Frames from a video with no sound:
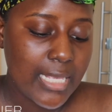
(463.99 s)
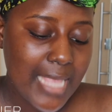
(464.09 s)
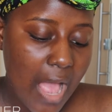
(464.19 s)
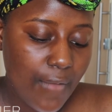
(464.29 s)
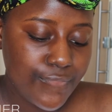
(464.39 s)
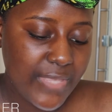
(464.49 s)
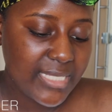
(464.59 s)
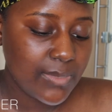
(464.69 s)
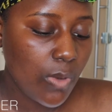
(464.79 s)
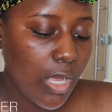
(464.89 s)
Now,
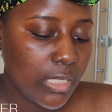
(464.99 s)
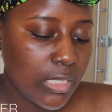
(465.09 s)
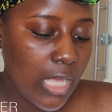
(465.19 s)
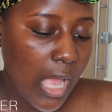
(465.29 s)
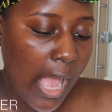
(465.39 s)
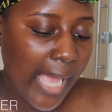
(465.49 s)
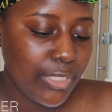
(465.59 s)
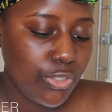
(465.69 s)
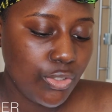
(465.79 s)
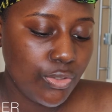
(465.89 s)
this one I
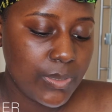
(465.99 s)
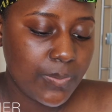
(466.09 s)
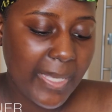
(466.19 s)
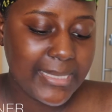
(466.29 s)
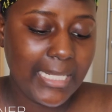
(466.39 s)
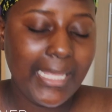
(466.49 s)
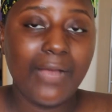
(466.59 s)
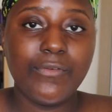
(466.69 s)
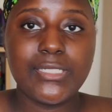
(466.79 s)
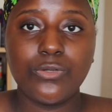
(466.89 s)
use basically
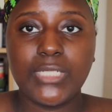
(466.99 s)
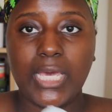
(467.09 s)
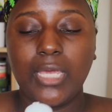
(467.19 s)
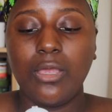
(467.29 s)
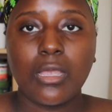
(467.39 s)
every single day.